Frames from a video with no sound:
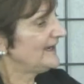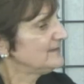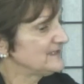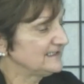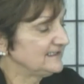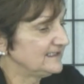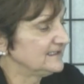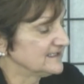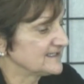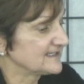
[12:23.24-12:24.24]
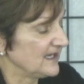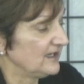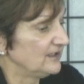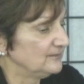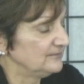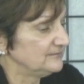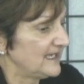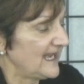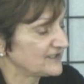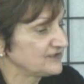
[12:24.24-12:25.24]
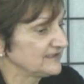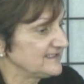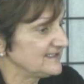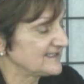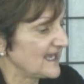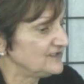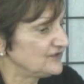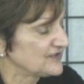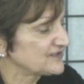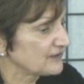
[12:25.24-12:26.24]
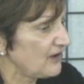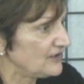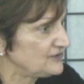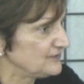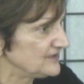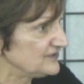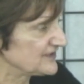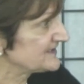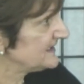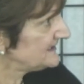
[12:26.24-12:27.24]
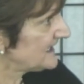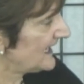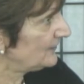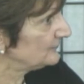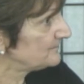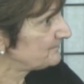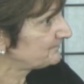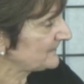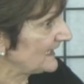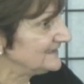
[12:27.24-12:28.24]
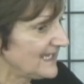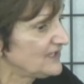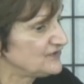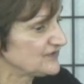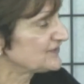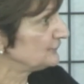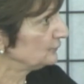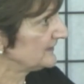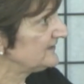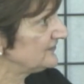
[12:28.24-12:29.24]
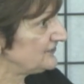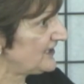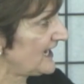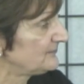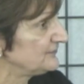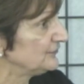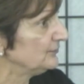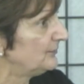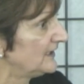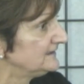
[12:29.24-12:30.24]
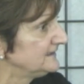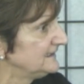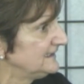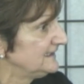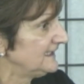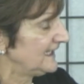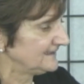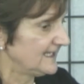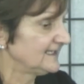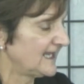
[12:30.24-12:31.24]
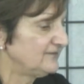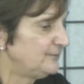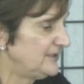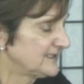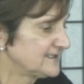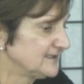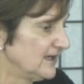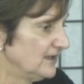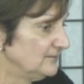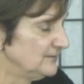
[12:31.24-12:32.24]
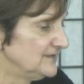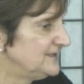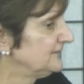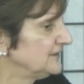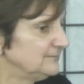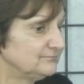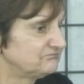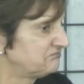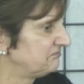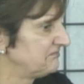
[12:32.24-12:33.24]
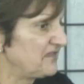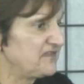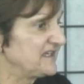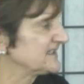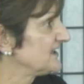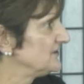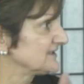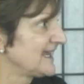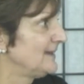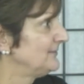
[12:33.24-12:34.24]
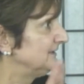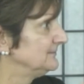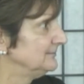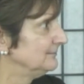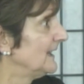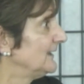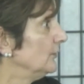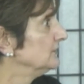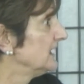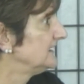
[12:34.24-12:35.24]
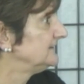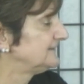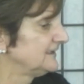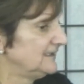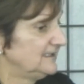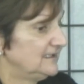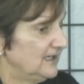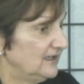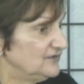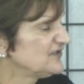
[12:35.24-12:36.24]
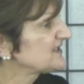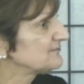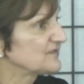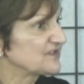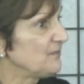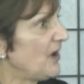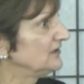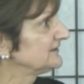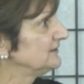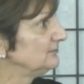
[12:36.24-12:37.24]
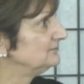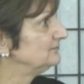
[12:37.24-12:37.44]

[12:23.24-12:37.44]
minute is actually designed just to cause you to just sit down and not just read the chapter, but and I've picked different things that just happened in my own life, just small little